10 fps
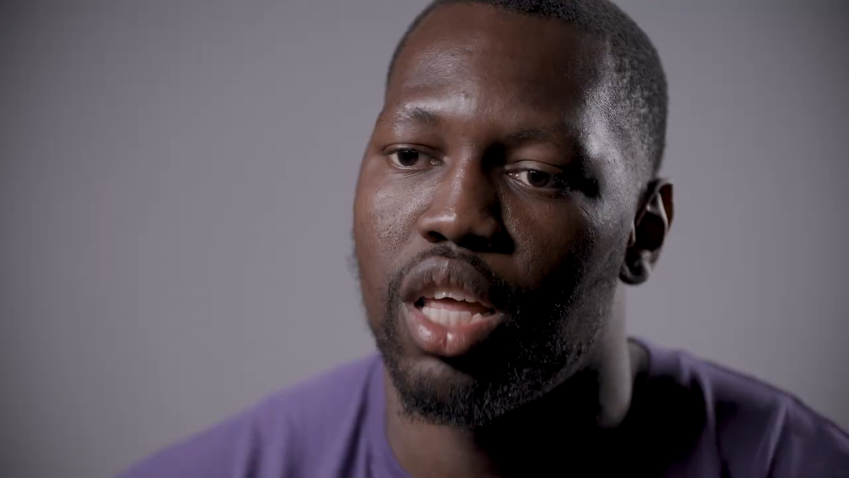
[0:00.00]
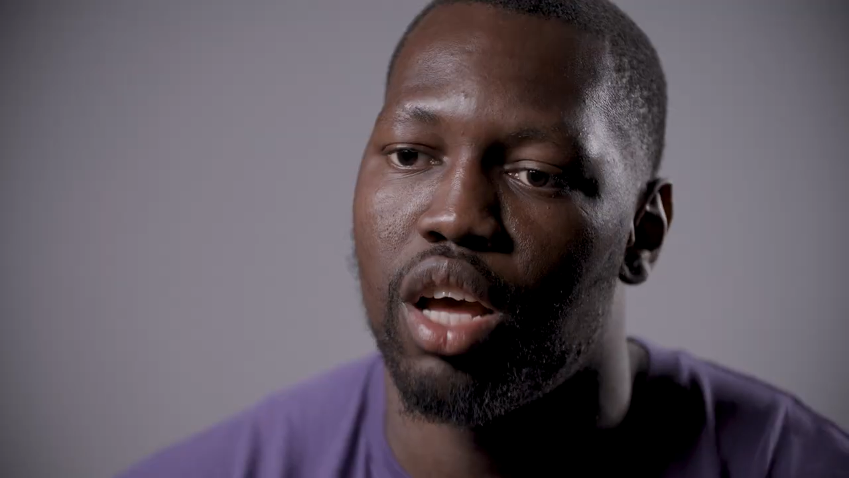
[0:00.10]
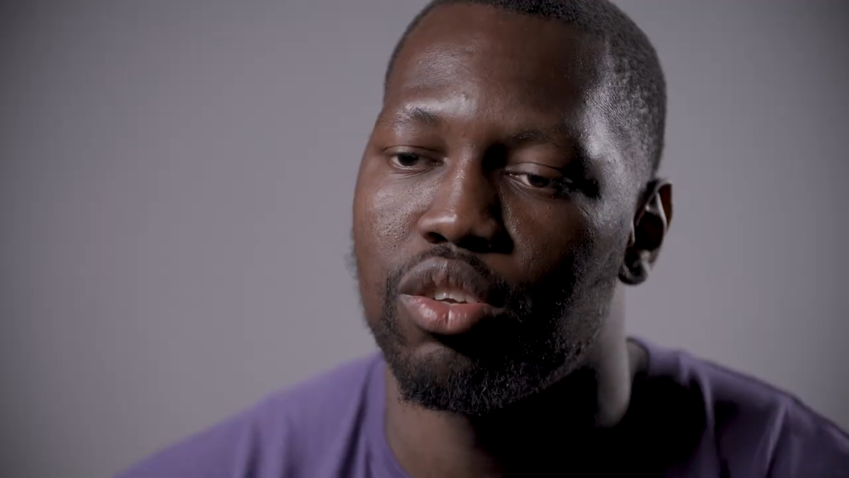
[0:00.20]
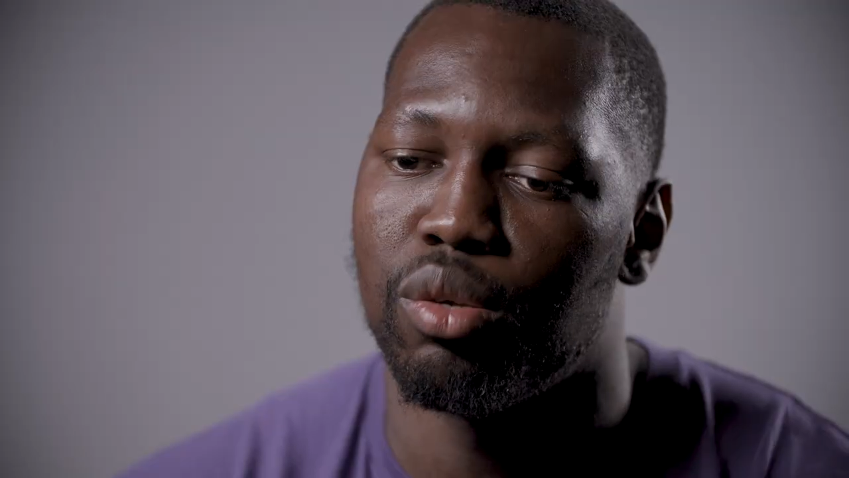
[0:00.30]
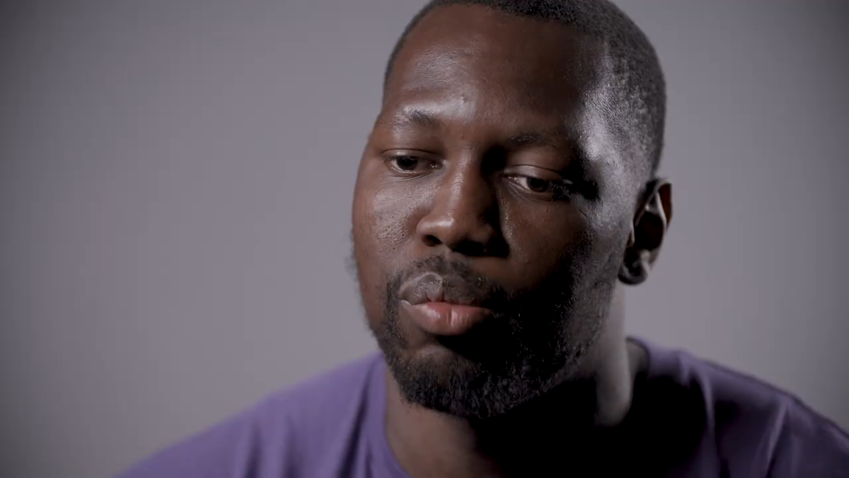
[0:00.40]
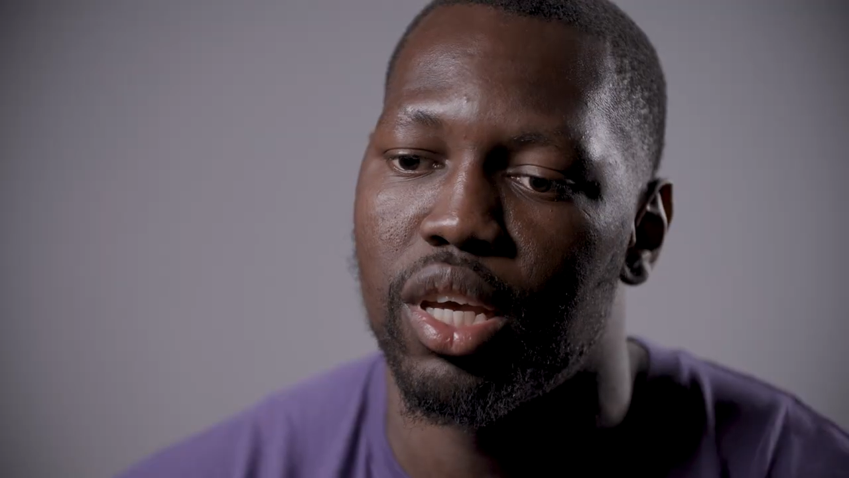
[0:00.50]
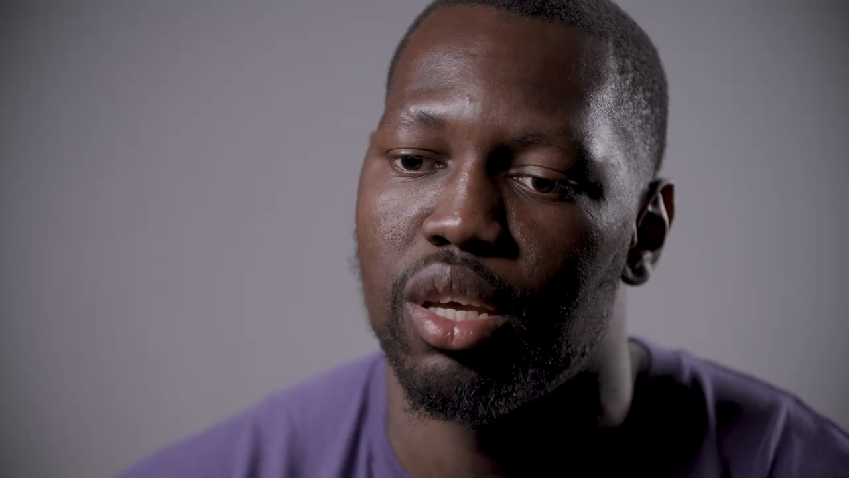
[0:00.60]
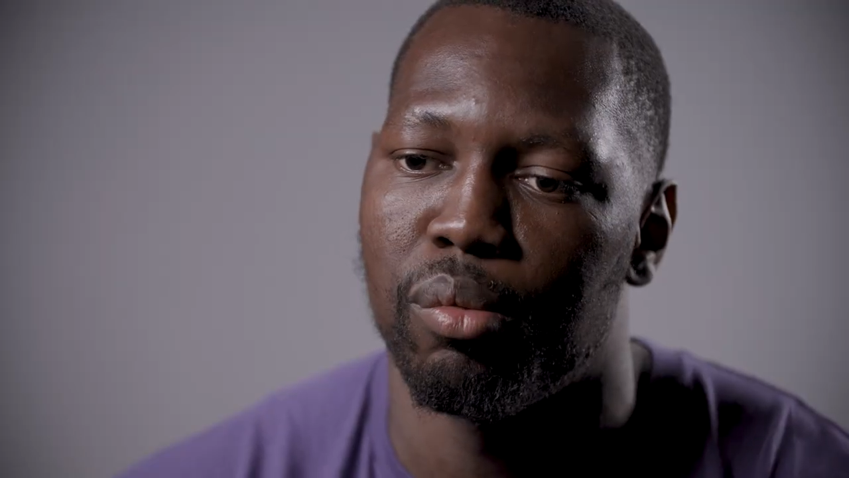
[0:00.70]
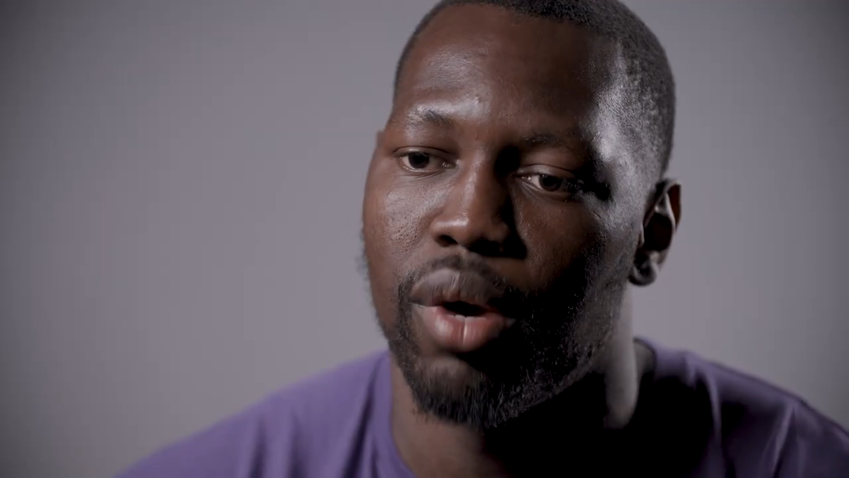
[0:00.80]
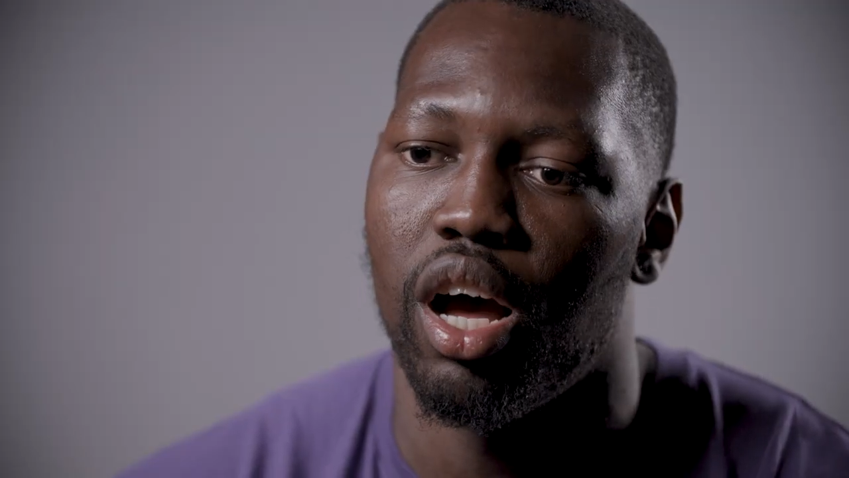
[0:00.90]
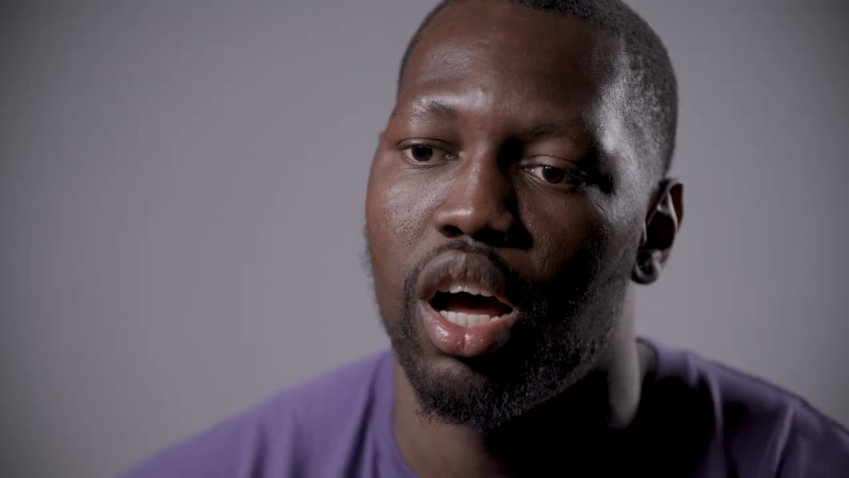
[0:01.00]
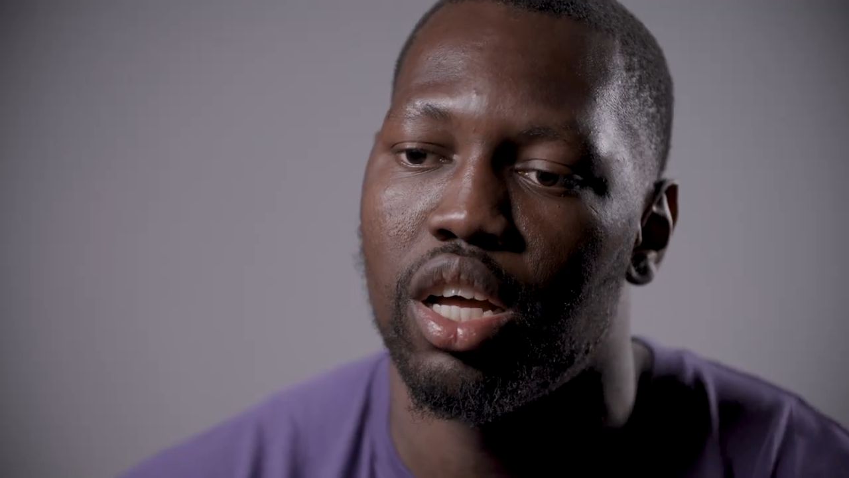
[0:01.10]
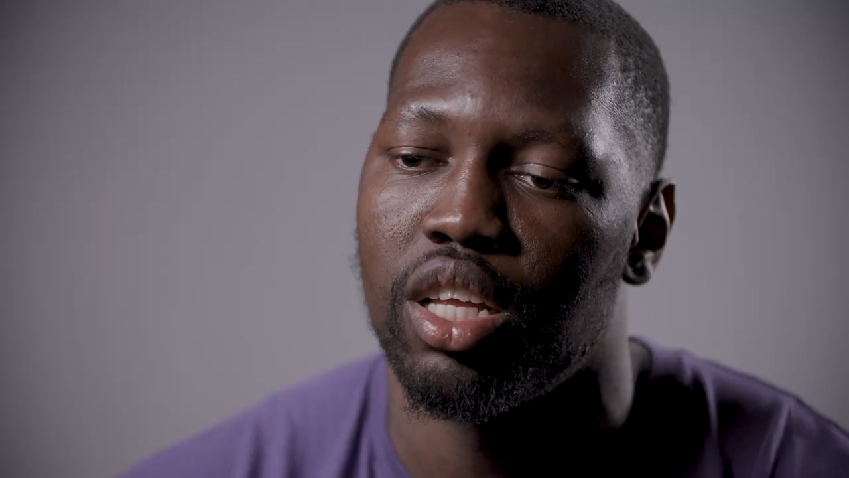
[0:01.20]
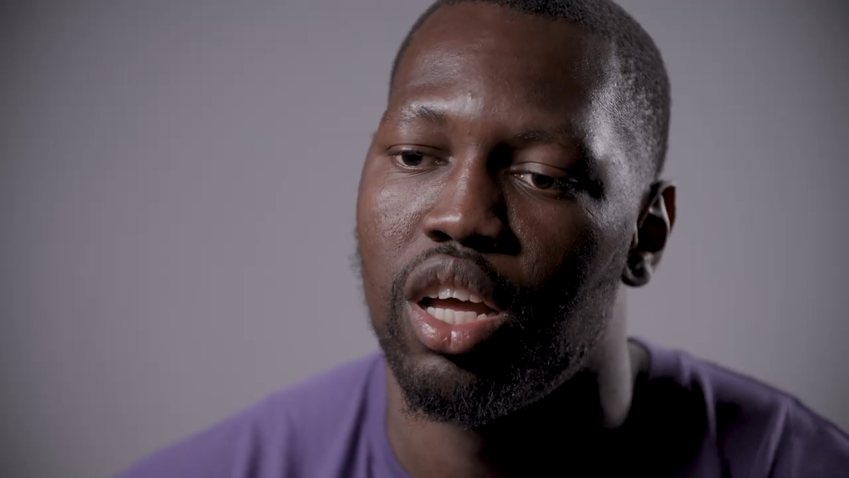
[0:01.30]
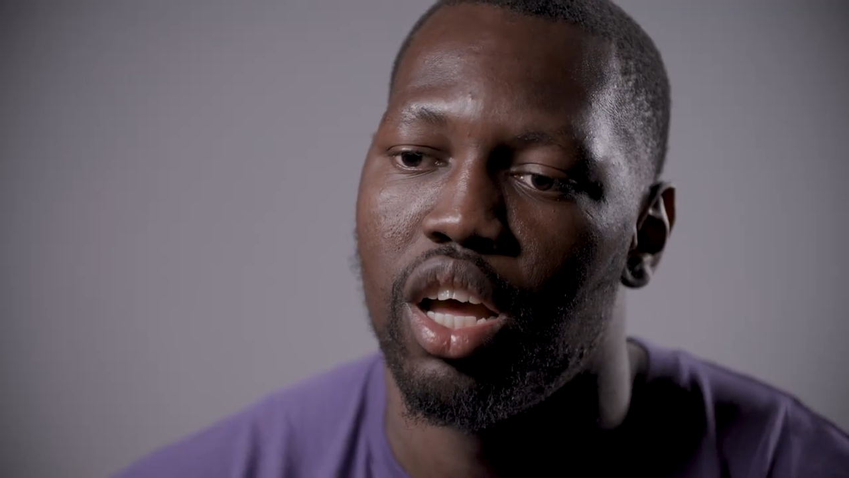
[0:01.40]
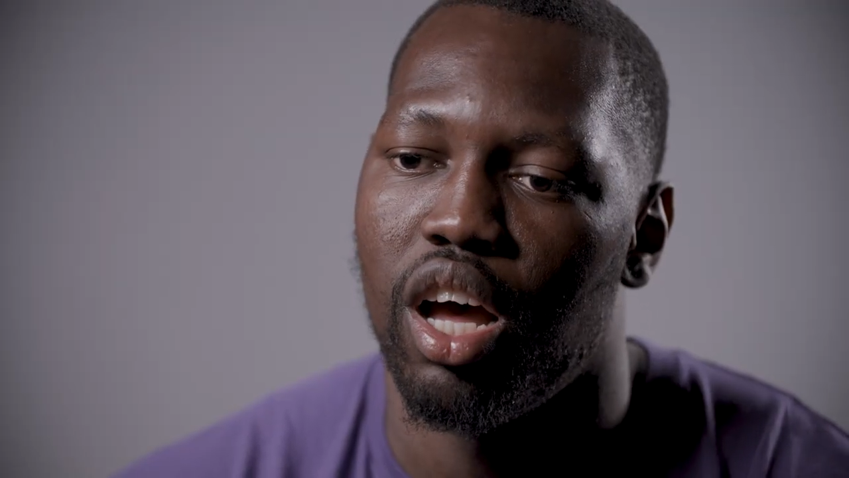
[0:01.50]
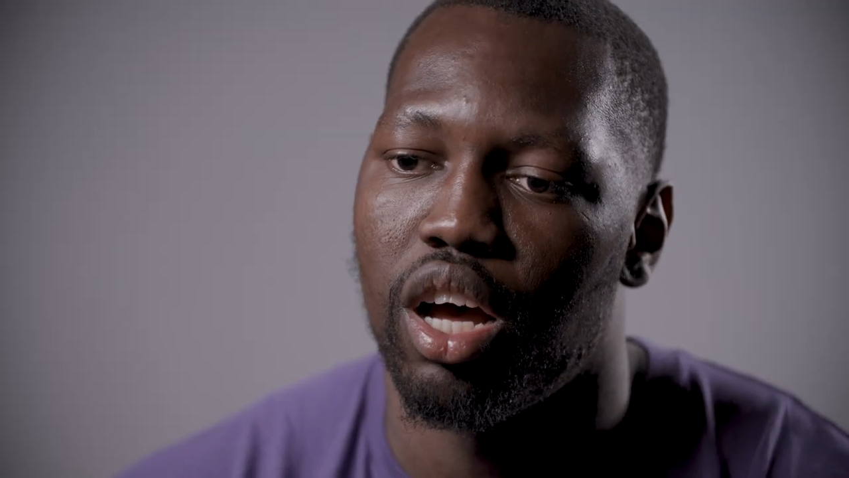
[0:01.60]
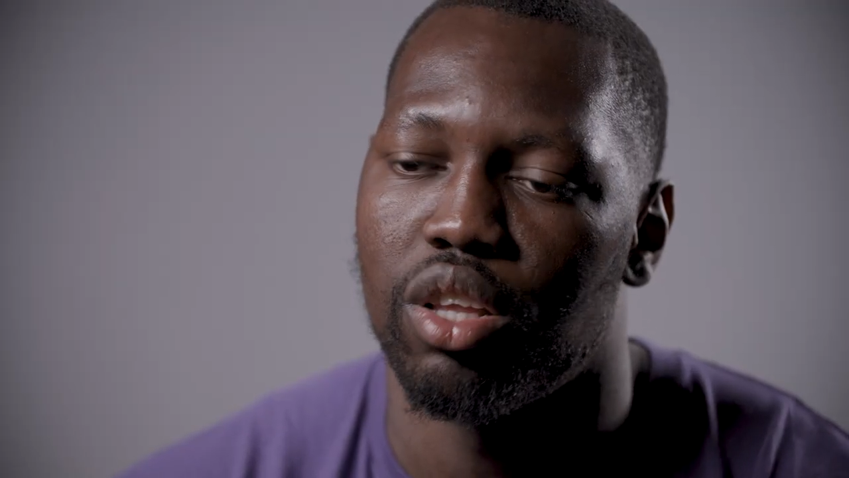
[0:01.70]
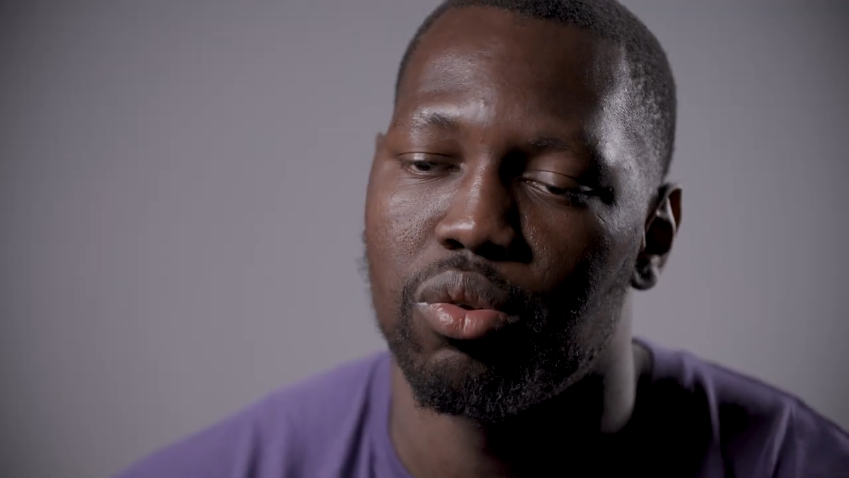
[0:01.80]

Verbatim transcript: down to making bond uh,